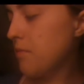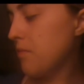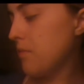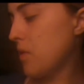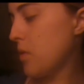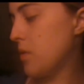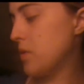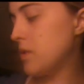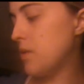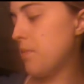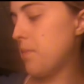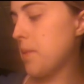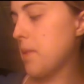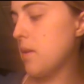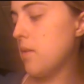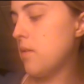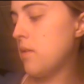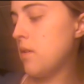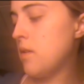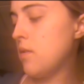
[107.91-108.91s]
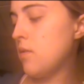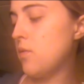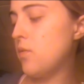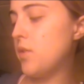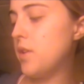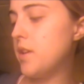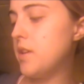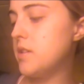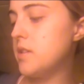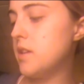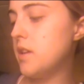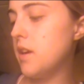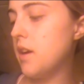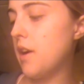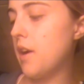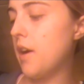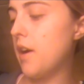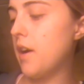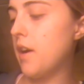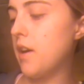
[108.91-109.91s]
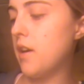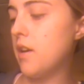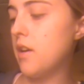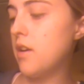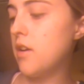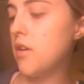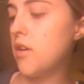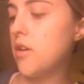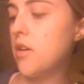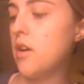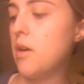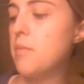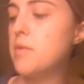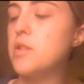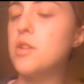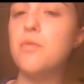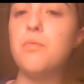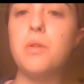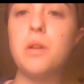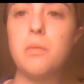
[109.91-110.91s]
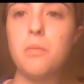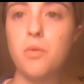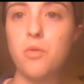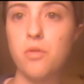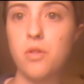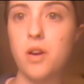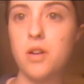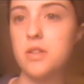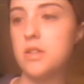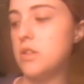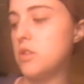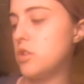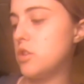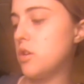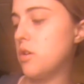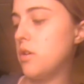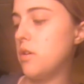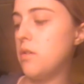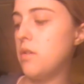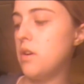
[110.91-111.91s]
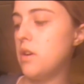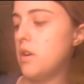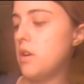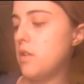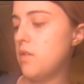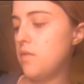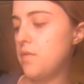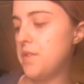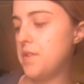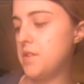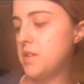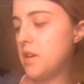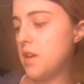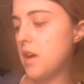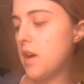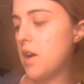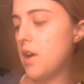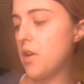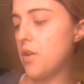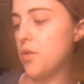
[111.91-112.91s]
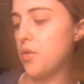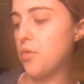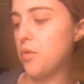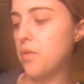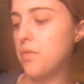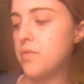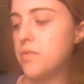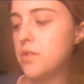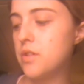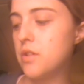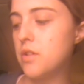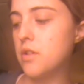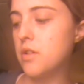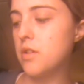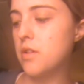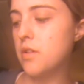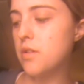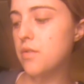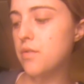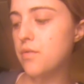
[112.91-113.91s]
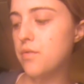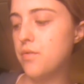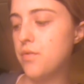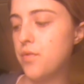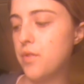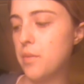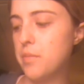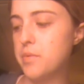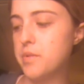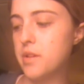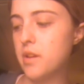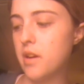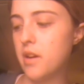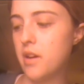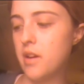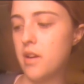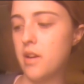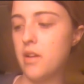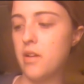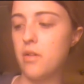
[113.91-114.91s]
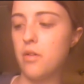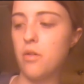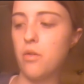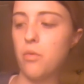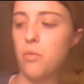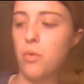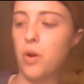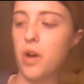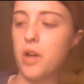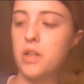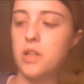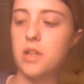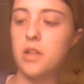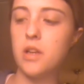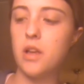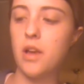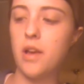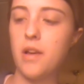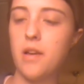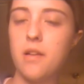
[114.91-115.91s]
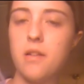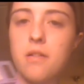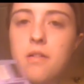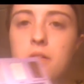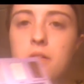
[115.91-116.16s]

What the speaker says: What is it? VZI. I'm just going to read them across and show you. VZI, Grifter, Flipside, and YDK.